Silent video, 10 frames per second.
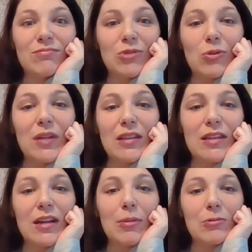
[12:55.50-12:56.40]
the week
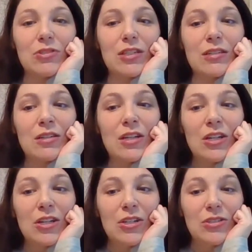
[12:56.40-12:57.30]
that I post it.
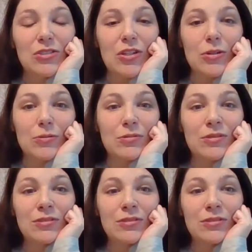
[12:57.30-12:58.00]
So